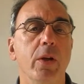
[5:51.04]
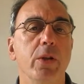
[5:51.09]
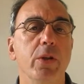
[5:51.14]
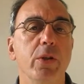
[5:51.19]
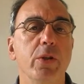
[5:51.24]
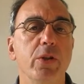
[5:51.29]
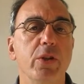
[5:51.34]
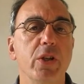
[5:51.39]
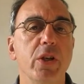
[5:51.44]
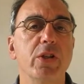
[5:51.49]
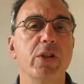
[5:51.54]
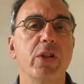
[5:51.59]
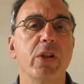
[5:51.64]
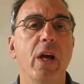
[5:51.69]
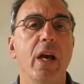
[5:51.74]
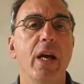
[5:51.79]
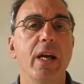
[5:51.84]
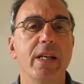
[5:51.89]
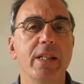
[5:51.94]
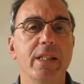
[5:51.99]
you just
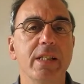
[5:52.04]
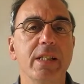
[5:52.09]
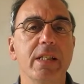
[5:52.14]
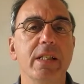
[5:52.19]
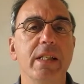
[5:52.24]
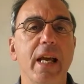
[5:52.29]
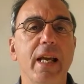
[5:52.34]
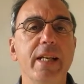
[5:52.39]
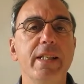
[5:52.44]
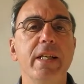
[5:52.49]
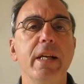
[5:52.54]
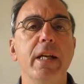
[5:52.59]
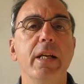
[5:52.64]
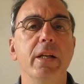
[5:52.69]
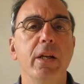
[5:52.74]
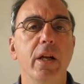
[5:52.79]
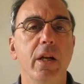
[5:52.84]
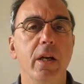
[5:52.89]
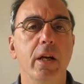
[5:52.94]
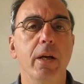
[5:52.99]
let
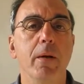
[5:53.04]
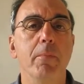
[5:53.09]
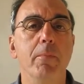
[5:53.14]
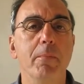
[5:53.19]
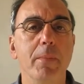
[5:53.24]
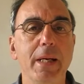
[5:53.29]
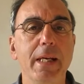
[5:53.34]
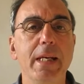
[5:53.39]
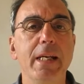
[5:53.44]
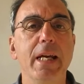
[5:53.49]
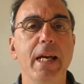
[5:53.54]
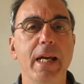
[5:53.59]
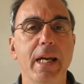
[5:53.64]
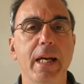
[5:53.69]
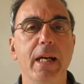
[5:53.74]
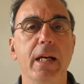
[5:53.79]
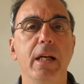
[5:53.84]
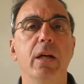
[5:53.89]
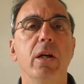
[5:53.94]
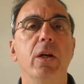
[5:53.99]
it be
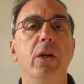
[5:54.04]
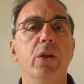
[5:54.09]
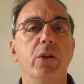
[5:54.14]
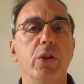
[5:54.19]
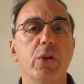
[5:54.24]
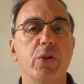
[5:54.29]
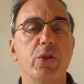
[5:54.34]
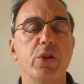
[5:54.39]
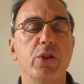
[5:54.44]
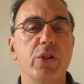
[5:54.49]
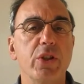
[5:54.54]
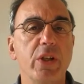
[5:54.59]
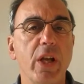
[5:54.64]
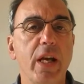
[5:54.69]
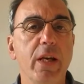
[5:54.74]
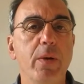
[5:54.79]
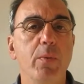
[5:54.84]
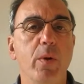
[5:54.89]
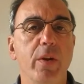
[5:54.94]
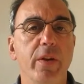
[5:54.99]
here, you
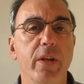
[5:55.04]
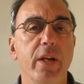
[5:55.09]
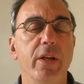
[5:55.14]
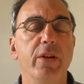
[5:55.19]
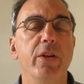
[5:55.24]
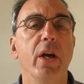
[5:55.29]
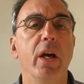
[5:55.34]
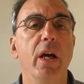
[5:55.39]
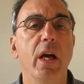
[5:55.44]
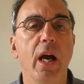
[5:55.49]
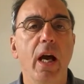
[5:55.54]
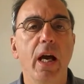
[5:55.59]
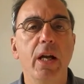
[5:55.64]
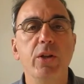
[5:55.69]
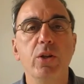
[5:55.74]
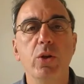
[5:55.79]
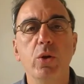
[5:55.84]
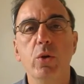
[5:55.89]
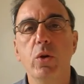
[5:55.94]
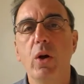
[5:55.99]
stay with it, and
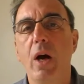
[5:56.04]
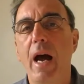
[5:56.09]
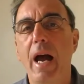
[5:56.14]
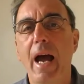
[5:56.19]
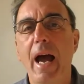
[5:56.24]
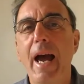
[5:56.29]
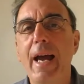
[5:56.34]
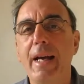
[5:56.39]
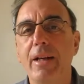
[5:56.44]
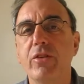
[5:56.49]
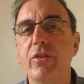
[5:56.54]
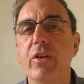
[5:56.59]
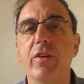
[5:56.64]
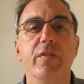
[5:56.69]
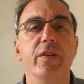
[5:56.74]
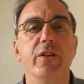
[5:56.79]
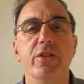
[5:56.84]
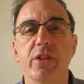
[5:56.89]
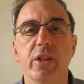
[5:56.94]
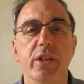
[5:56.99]
your
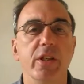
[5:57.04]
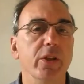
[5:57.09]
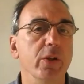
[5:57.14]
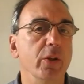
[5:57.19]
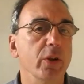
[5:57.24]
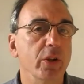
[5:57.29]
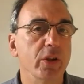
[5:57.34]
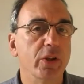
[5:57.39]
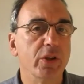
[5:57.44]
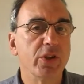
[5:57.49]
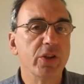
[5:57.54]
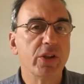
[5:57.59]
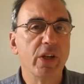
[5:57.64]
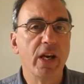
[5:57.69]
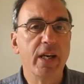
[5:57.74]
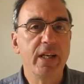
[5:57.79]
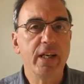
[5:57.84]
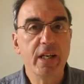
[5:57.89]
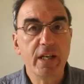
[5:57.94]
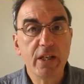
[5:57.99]
activity, you could
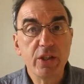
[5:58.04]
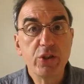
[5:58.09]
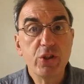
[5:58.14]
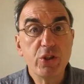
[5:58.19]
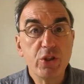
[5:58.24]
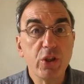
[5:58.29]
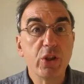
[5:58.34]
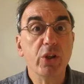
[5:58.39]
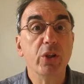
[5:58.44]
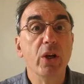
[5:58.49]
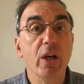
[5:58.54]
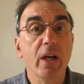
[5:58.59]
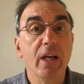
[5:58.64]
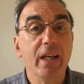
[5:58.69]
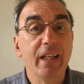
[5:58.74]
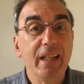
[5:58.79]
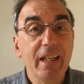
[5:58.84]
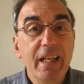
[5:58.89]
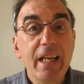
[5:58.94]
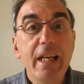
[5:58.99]
say, is to
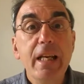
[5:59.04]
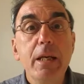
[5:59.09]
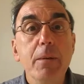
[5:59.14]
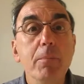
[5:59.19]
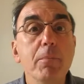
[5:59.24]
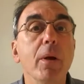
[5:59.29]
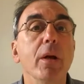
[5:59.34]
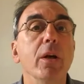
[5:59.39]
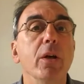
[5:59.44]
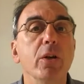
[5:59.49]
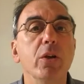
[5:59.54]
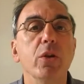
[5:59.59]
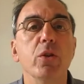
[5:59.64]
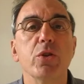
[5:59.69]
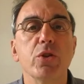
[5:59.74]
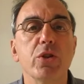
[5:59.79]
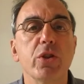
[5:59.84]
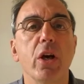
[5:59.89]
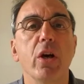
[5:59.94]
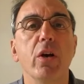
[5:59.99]
keep
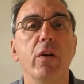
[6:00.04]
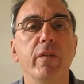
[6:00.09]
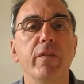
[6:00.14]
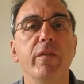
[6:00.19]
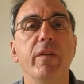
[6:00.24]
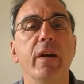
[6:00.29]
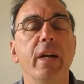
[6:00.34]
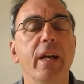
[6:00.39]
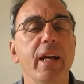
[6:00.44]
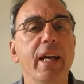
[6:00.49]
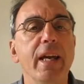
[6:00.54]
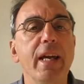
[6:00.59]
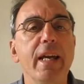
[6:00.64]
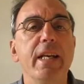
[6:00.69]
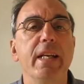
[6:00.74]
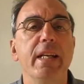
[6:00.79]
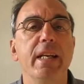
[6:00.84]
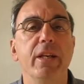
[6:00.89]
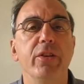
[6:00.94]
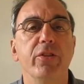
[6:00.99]
yourself
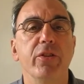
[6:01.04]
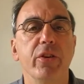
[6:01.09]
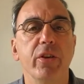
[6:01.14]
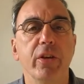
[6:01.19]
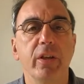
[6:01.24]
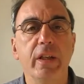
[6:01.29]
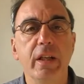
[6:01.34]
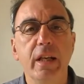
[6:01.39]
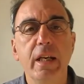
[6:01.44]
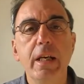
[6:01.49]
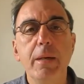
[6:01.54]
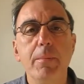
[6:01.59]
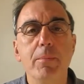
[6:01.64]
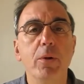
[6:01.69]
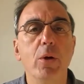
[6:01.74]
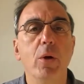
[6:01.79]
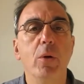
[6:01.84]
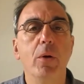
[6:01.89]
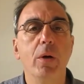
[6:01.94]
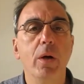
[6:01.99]
in it, keep
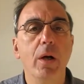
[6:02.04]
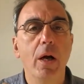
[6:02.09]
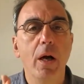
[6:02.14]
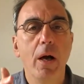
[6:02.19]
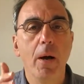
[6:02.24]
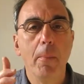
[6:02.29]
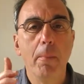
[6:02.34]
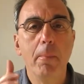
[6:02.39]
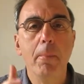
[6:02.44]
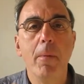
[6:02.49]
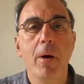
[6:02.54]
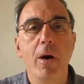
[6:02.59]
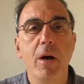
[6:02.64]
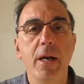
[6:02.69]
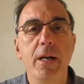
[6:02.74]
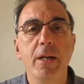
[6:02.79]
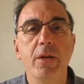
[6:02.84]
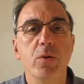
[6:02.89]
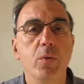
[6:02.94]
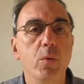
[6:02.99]
your
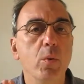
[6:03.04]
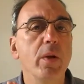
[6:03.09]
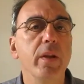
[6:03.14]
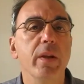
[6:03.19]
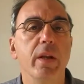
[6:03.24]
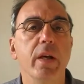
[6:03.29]
mind with